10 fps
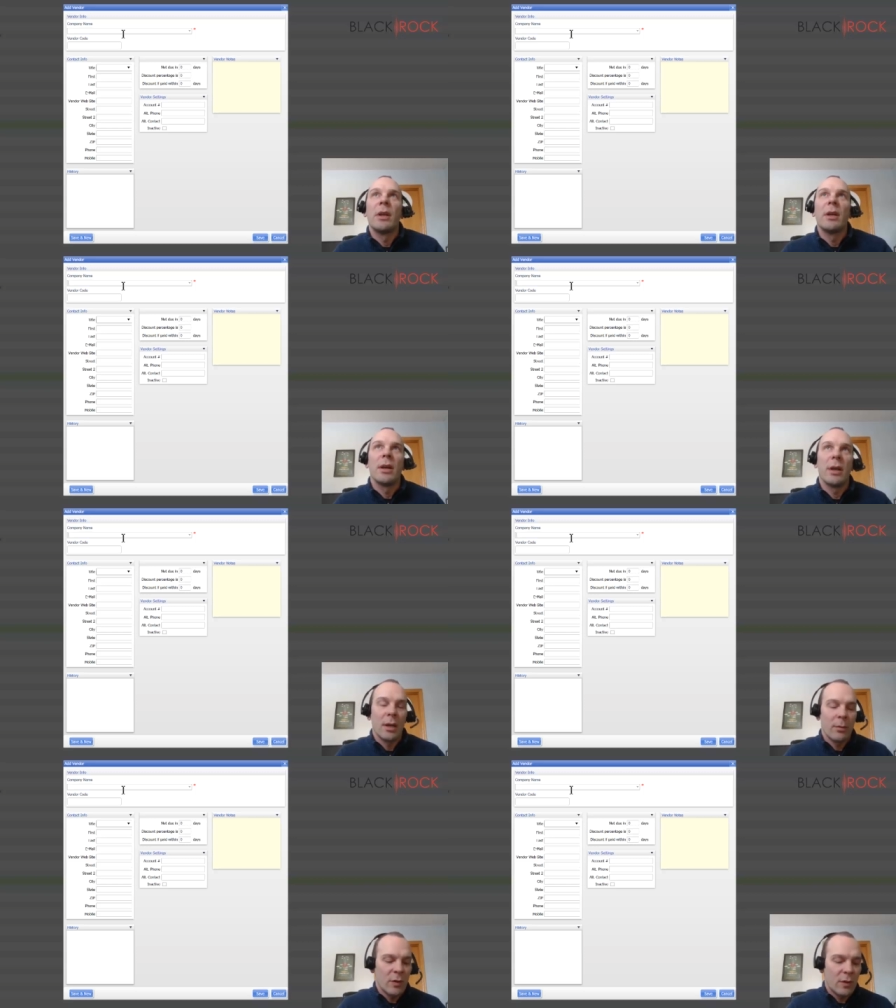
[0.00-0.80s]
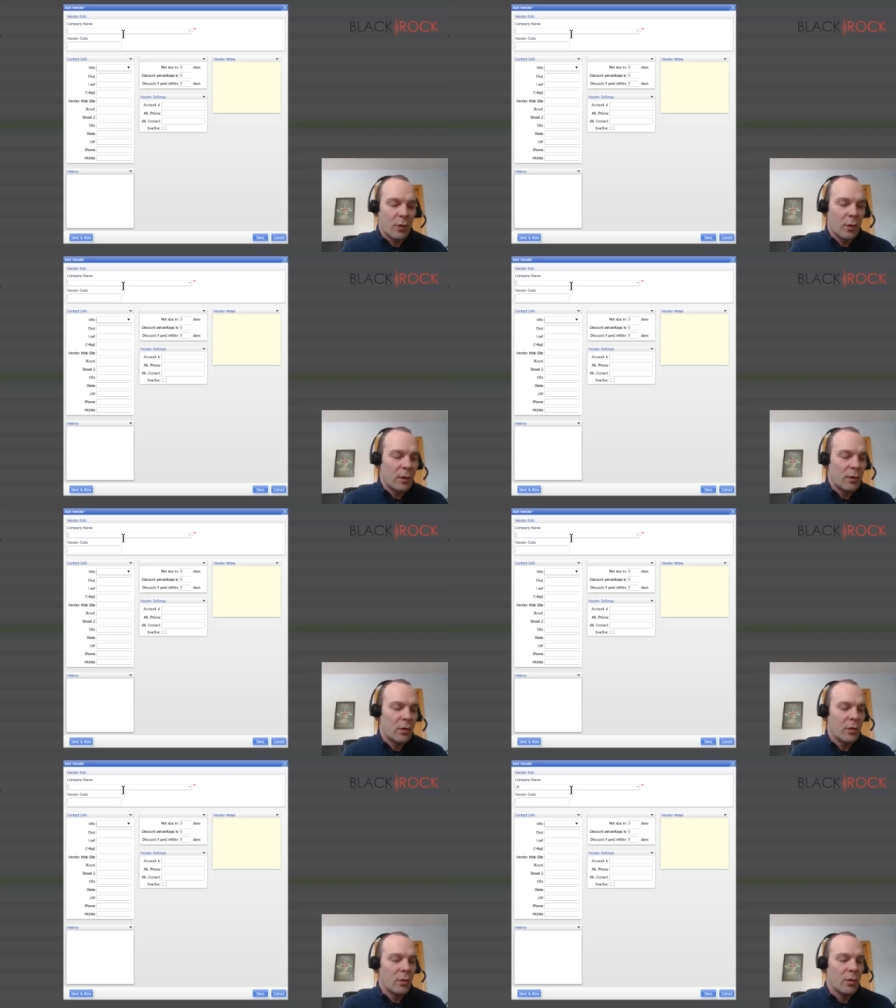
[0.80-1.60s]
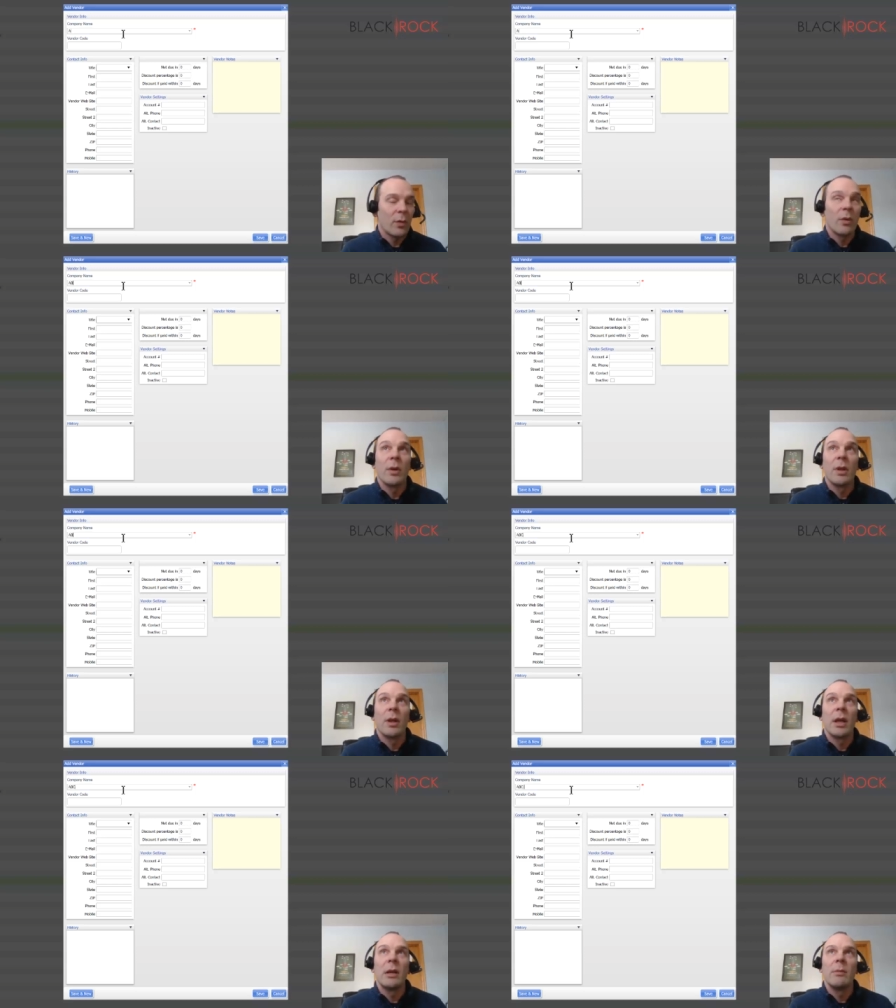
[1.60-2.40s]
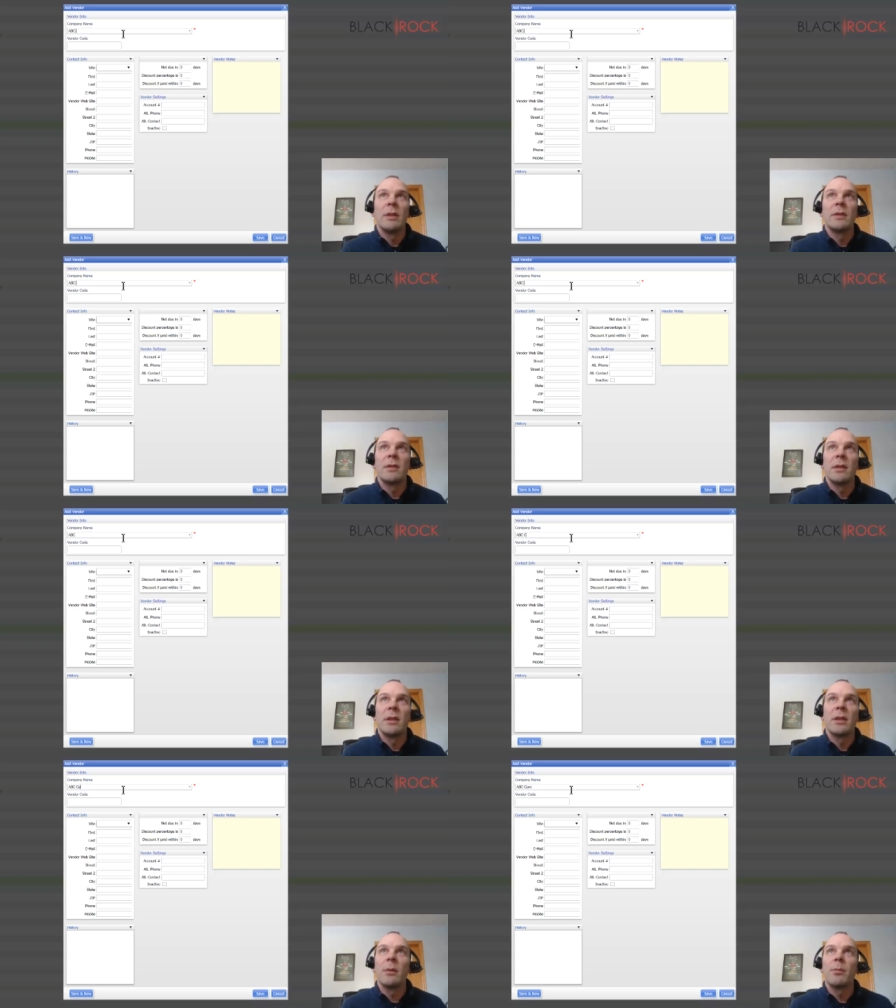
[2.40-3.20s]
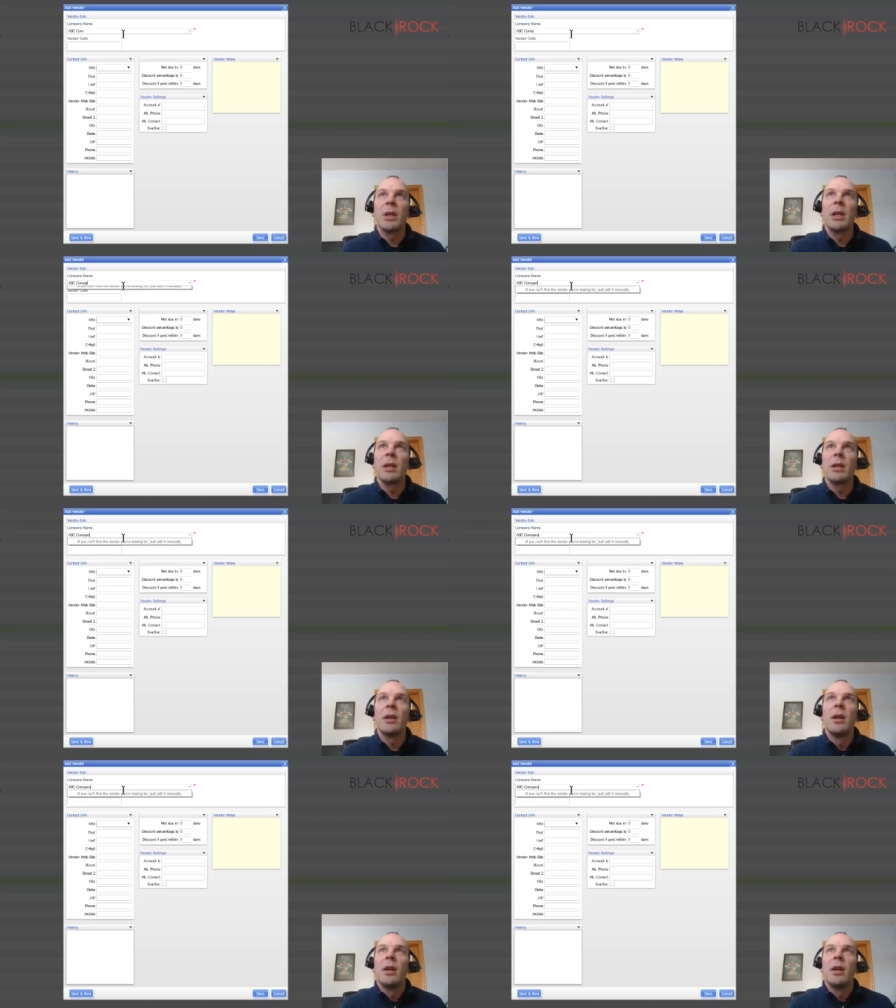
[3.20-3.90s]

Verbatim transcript: Uh, I'm just going to throw in ABC company